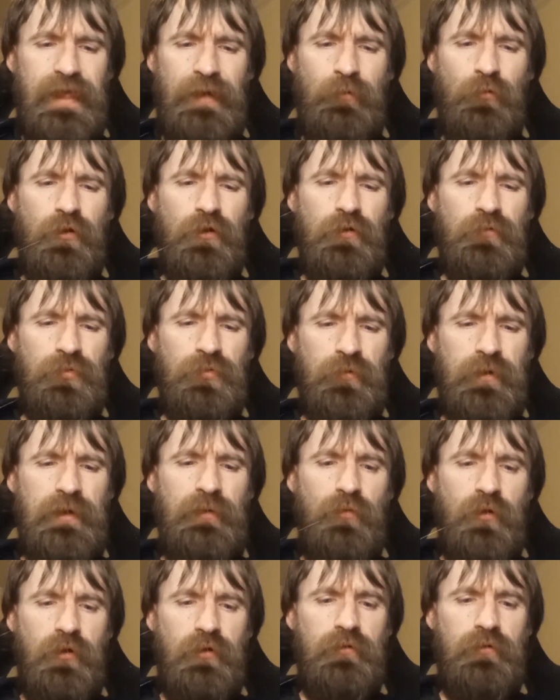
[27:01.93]
They were
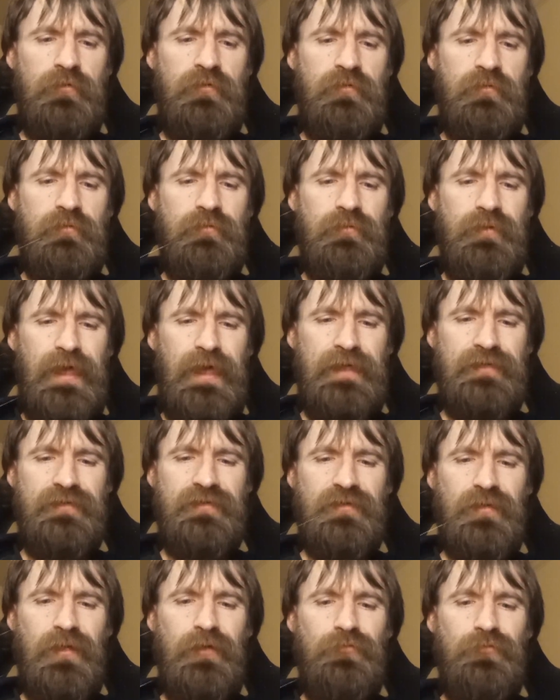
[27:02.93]
3 words,
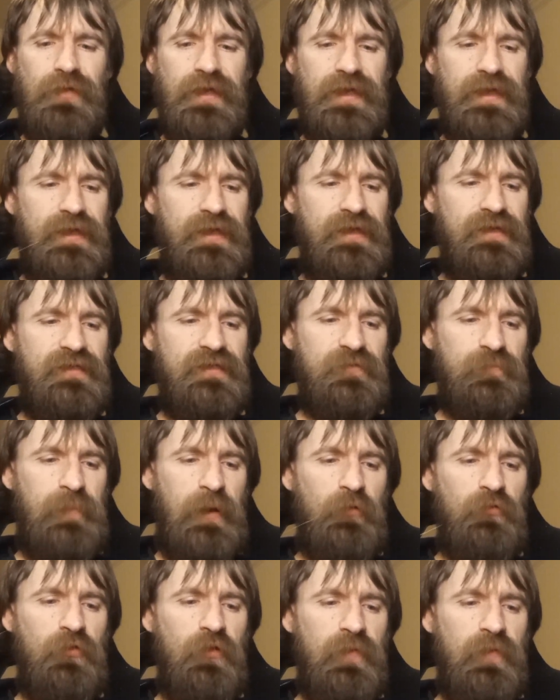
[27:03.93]
and slowly he
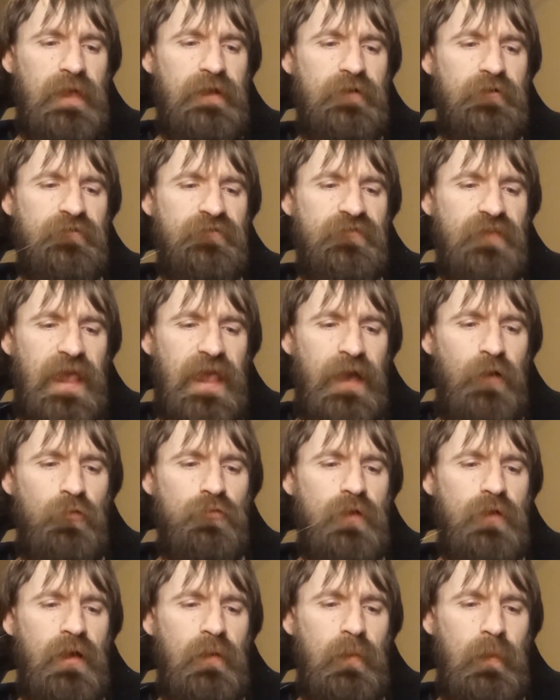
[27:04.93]
spelled the letters
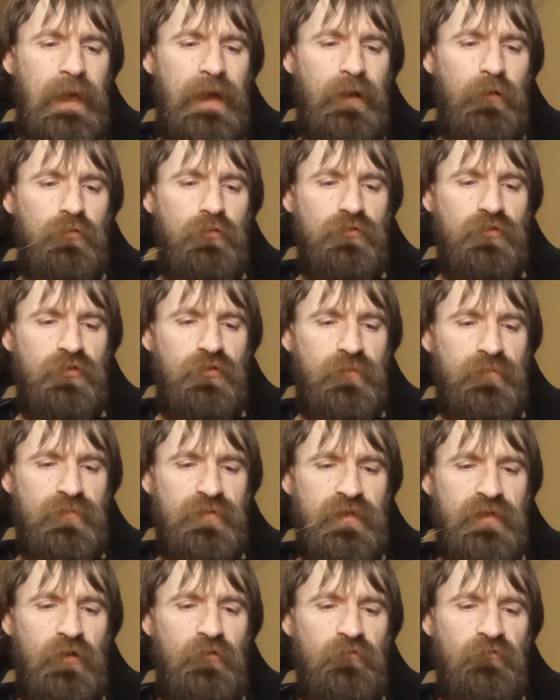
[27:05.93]
out aloud to
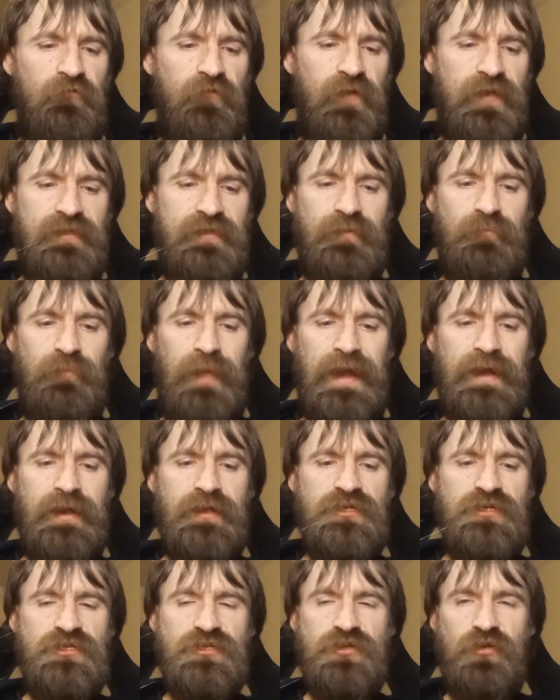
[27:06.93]
himself as he
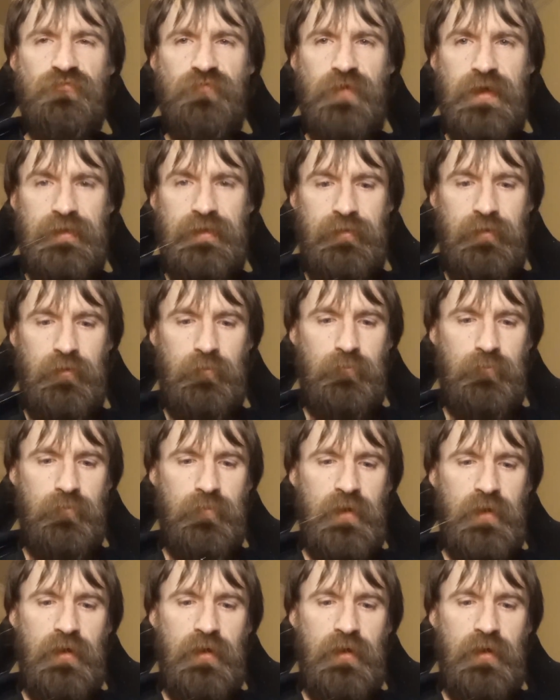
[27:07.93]
managed to read them.